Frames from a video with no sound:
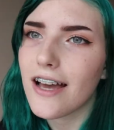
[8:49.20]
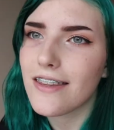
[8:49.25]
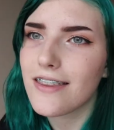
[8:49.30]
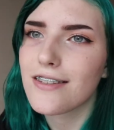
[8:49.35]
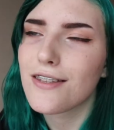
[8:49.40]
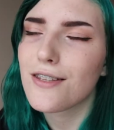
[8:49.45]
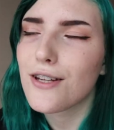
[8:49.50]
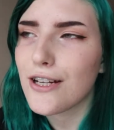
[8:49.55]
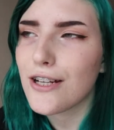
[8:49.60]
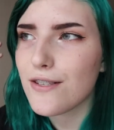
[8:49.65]

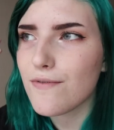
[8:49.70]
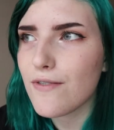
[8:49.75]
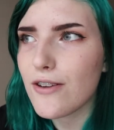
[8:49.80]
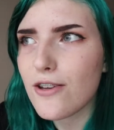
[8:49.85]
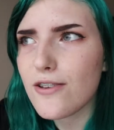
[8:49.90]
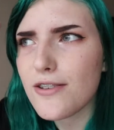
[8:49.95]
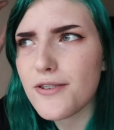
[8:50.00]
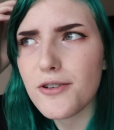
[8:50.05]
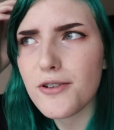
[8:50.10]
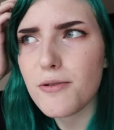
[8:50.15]
think the next
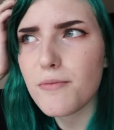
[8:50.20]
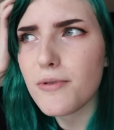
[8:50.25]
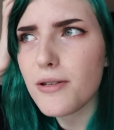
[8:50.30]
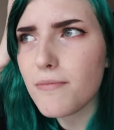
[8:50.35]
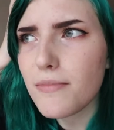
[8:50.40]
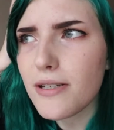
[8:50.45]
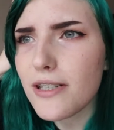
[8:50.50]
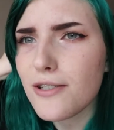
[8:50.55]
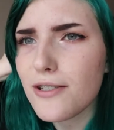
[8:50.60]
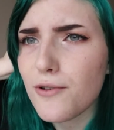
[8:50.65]
video is going to be
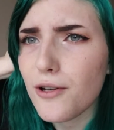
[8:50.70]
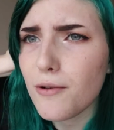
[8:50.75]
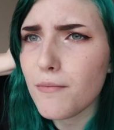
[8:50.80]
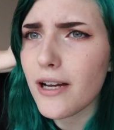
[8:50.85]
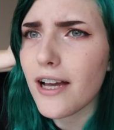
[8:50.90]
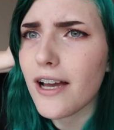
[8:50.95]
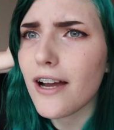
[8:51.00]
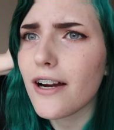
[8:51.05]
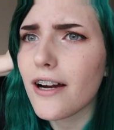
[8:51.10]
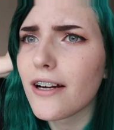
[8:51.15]
me doing
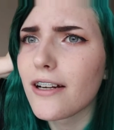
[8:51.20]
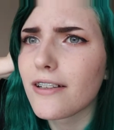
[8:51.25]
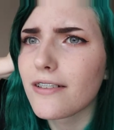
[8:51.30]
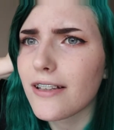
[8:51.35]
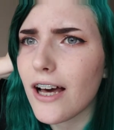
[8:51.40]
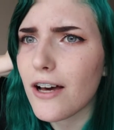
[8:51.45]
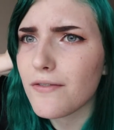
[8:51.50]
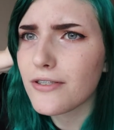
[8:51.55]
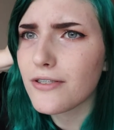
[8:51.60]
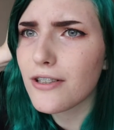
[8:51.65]
my hair
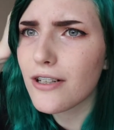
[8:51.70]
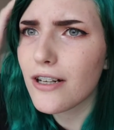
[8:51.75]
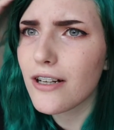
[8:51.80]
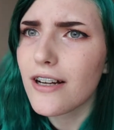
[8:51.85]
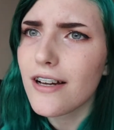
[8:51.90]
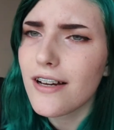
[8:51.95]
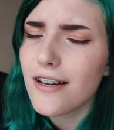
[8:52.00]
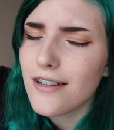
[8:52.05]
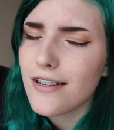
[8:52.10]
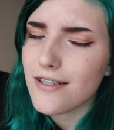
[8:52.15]
lavender.
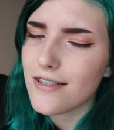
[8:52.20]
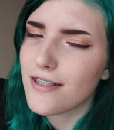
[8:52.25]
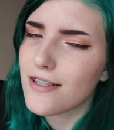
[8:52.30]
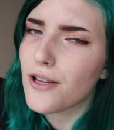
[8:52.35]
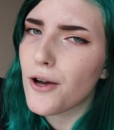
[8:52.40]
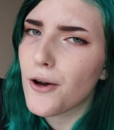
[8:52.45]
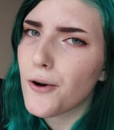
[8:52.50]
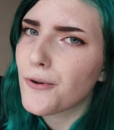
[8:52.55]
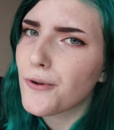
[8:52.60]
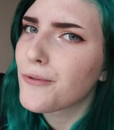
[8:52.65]

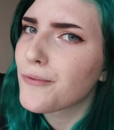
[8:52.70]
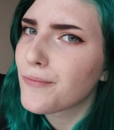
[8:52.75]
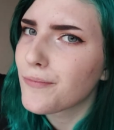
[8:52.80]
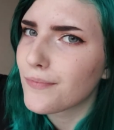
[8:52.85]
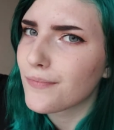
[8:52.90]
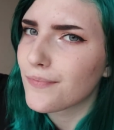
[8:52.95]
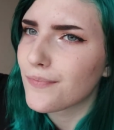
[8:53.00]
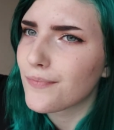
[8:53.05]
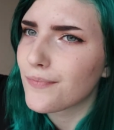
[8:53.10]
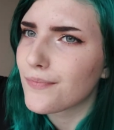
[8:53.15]
So
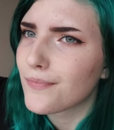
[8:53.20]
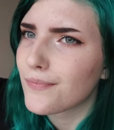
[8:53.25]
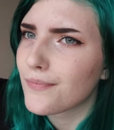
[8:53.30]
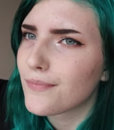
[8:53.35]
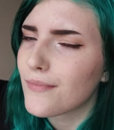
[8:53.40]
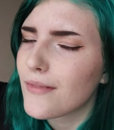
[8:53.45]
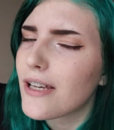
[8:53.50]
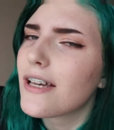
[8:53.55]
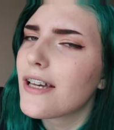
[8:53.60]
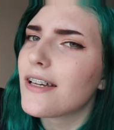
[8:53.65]

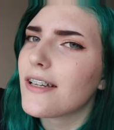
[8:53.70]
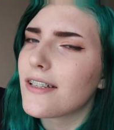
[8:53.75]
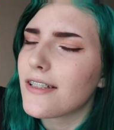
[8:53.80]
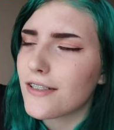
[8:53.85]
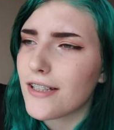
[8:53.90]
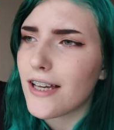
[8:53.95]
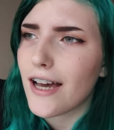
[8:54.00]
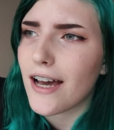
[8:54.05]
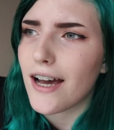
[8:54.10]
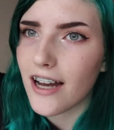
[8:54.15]

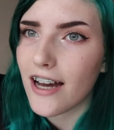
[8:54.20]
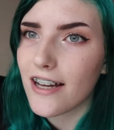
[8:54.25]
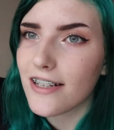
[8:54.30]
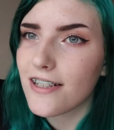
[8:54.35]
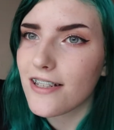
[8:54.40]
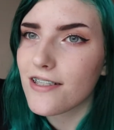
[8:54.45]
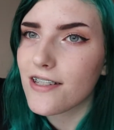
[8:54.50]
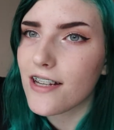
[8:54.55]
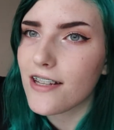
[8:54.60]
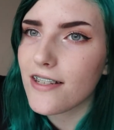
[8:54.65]
yeah, I
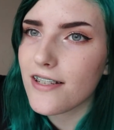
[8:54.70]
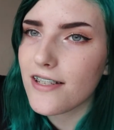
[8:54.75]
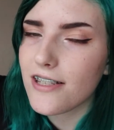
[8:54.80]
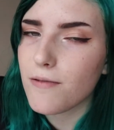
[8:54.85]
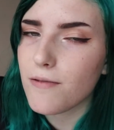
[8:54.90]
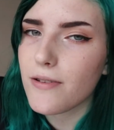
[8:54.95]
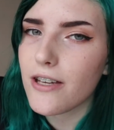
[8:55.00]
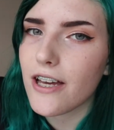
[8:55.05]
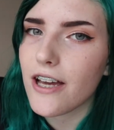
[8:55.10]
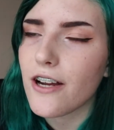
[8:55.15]
didn't intend this
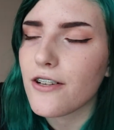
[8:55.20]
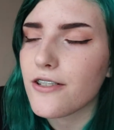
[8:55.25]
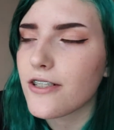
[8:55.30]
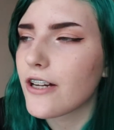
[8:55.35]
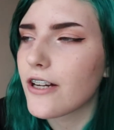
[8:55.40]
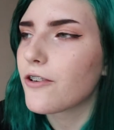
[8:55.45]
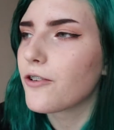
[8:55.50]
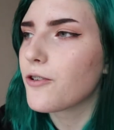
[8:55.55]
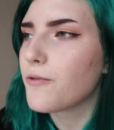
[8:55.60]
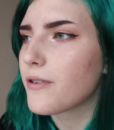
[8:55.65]
to be a hair
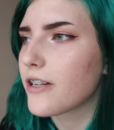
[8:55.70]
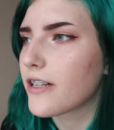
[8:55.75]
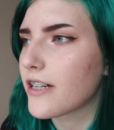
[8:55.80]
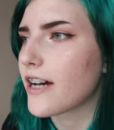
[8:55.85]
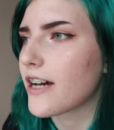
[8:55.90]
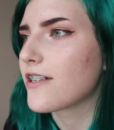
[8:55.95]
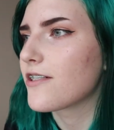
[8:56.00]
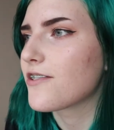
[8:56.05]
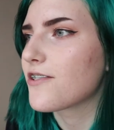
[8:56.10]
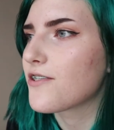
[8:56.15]
channel, but it
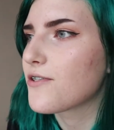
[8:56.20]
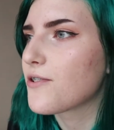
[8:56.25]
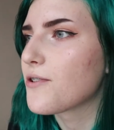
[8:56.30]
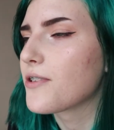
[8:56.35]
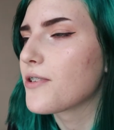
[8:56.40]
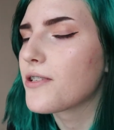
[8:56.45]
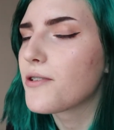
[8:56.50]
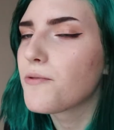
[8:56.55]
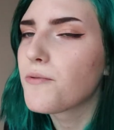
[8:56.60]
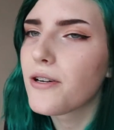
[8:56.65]
kind of just
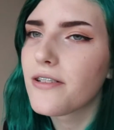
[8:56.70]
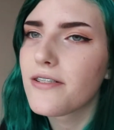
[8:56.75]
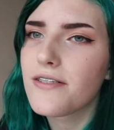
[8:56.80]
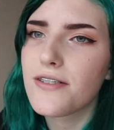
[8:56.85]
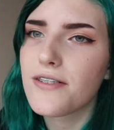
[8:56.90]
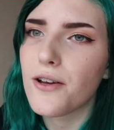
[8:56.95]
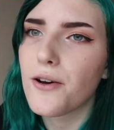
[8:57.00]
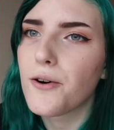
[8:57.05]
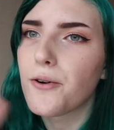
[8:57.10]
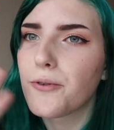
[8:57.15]
turned into one,
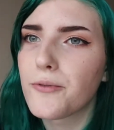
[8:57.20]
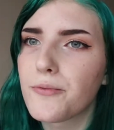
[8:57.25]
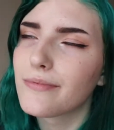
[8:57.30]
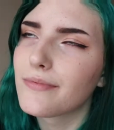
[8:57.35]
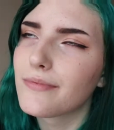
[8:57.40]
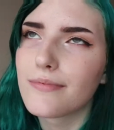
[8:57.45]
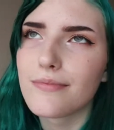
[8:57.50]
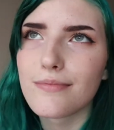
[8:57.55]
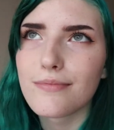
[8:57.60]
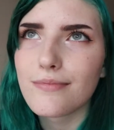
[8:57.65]
so
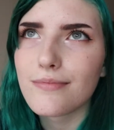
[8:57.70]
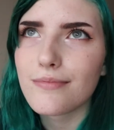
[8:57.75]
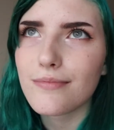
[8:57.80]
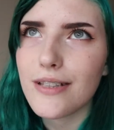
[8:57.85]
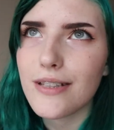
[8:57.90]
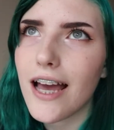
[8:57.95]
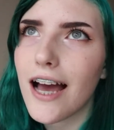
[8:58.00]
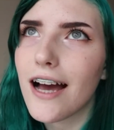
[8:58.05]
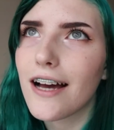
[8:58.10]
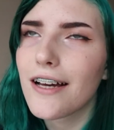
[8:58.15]

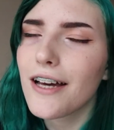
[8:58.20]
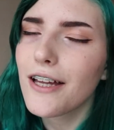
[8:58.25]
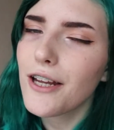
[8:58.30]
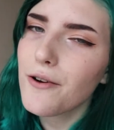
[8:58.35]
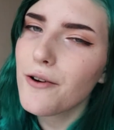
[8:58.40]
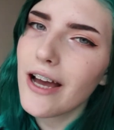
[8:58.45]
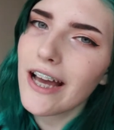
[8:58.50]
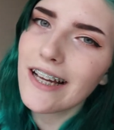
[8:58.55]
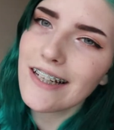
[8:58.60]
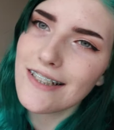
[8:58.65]
yeah.
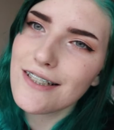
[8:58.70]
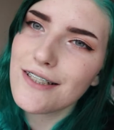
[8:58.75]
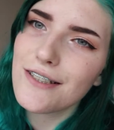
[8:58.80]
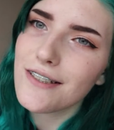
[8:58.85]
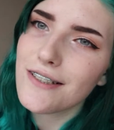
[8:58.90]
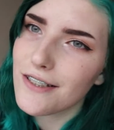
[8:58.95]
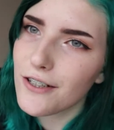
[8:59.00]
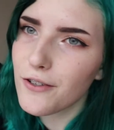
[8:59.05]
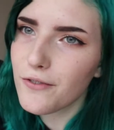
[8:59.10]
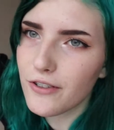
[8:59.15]
Anyway,
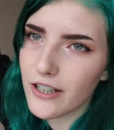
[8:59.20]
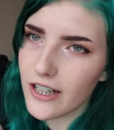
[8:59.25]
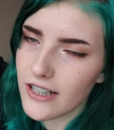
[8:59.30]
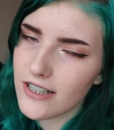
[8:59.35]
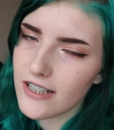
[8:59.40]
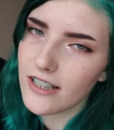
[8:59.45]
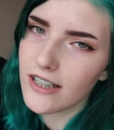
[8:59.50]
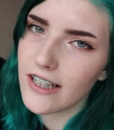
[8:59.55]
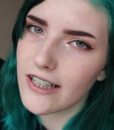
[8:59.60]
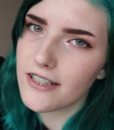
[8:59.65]
don't forget
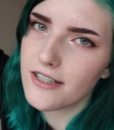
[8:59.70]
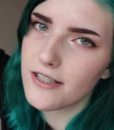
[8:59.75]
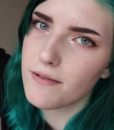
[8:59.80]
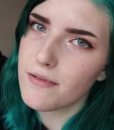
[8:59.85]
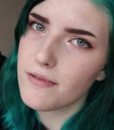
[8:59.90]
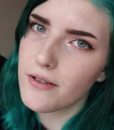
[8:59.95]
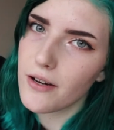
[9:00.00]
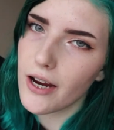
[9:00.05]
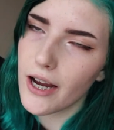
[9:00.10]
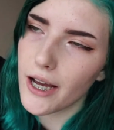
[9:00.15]
to like and
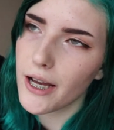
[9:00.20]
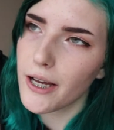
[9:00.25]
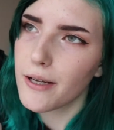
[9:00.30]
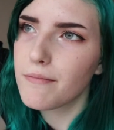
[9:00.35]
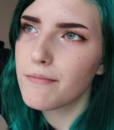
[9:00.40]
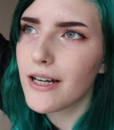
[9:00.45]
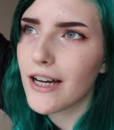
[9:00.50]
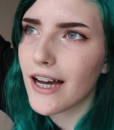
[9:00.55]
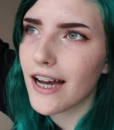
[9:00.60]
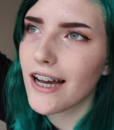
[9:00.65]

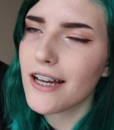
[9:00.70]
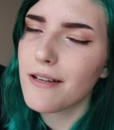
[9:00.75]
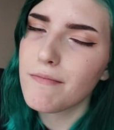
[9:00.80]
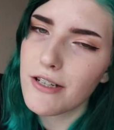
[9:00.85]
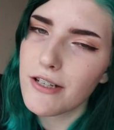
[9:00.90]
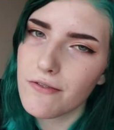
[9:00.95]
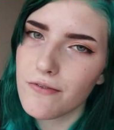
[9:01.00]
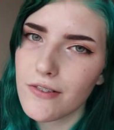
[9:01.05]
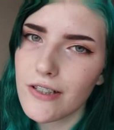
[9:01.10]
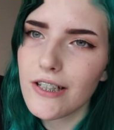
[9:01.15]
subscribe. I
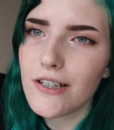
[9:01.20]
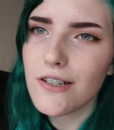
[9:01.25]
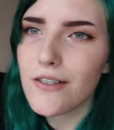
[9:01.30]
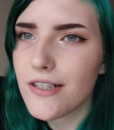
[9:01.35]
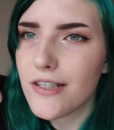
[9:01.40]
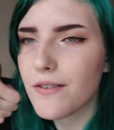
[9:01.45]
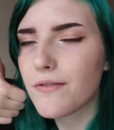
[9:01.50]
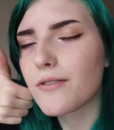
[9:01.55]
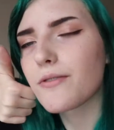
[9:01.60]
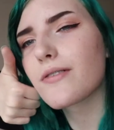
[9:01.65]
make
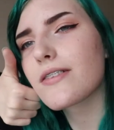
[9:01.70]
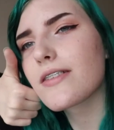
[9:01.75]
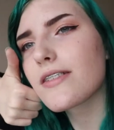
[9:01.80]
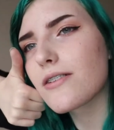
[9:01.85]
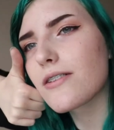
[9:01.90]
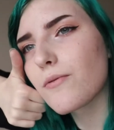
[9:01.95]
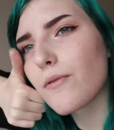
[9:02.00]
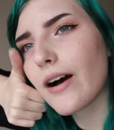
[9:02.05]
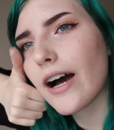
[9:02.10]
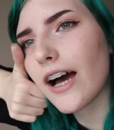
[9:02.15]
videos every once
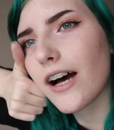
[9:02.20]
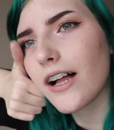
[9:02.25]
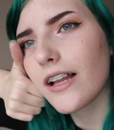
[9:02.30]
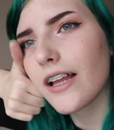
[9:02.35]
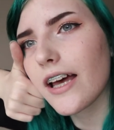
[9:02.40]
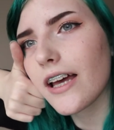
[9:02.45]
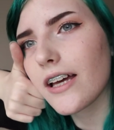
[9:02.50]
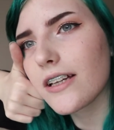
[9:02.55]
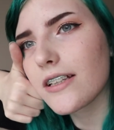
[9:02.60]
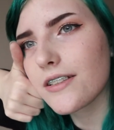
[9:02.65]
in a while,
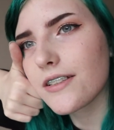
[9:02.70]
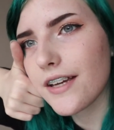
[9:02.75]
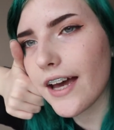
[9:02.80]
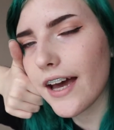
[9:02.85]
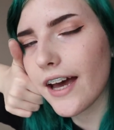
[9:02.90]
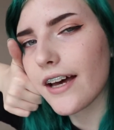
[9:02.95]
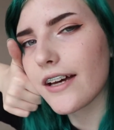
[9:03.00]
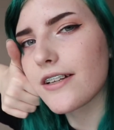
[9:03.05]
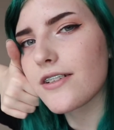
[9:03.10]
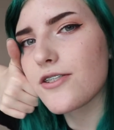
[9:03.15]
and
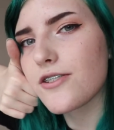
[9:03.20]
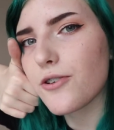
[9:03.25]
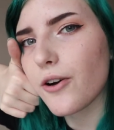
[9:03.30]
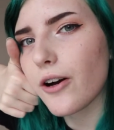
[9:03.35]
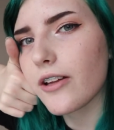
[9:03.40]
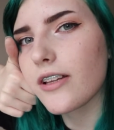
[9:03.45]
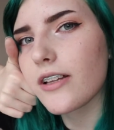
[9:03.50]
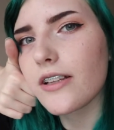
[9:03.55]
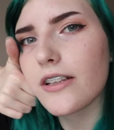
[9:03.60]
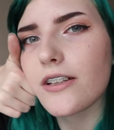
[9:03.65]
yeah,
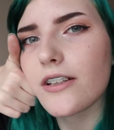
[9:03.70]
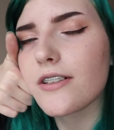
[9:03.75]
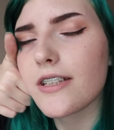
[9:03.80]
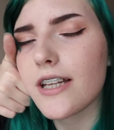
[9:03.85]
enjoy the little